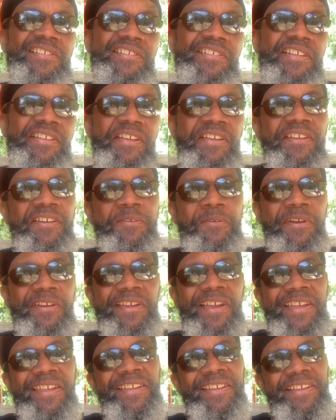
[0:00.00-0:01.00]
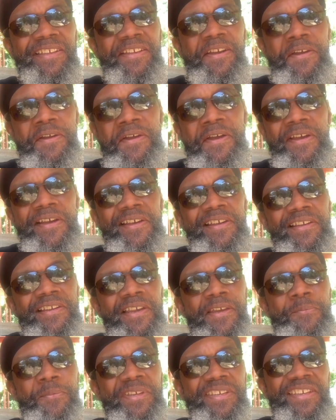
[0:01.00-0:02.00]
Anyway,
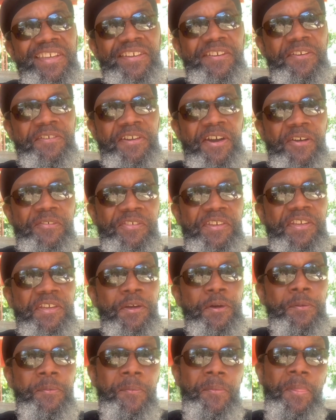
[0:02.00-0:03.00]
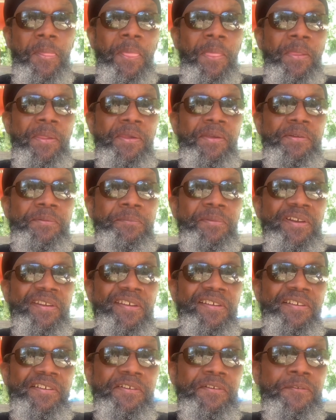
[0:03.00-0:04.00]
let me get on off of here. But
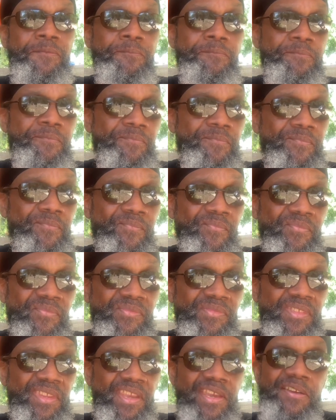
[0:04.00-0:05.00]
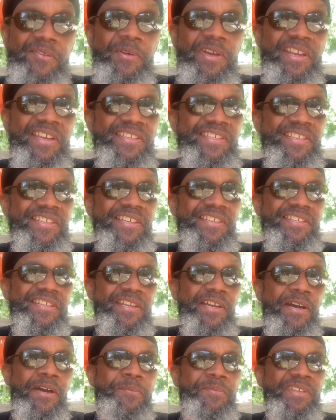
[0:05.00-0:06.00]
anyway, this is
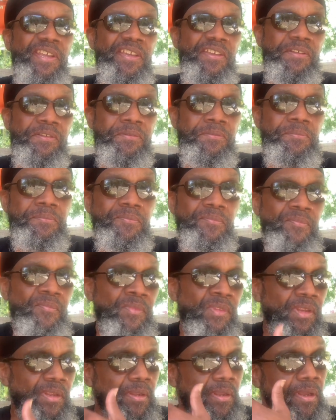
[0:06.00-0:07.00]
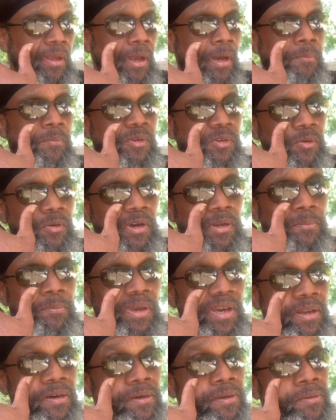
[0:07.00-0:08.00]
the update. I'm doing
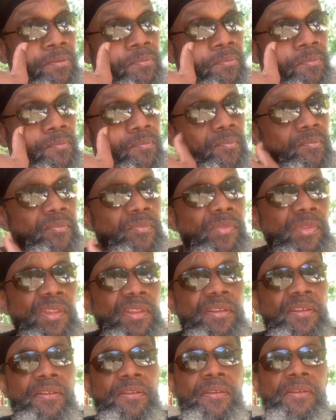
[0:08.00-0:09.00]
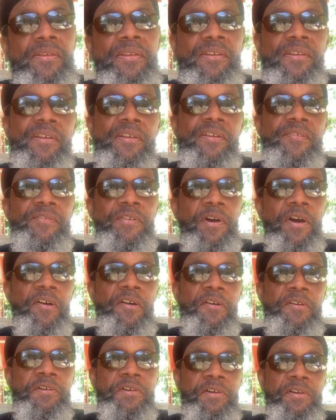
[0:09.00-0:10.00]
better.
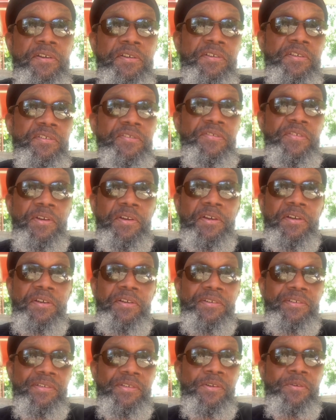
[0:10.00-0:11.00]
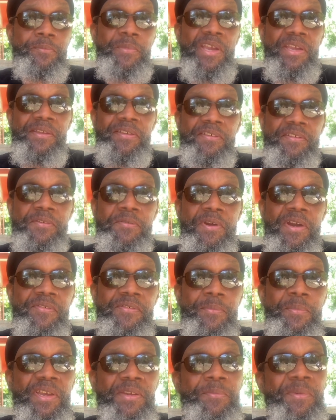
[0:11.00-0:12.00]
For whoever
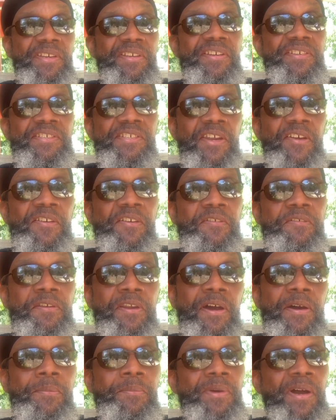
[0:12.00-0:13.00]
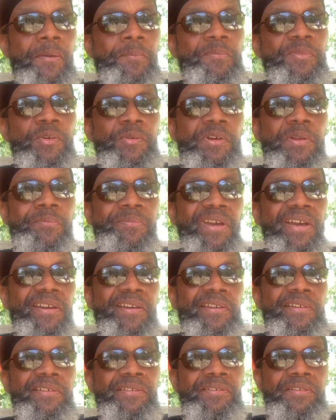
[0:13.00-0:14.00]
may be concerned, I'm doing
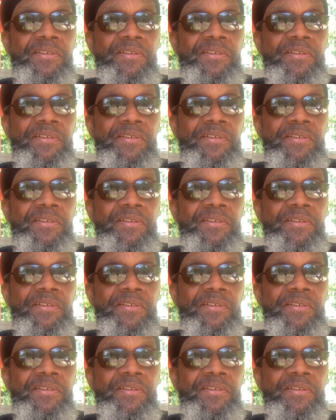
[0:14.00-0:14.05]
better.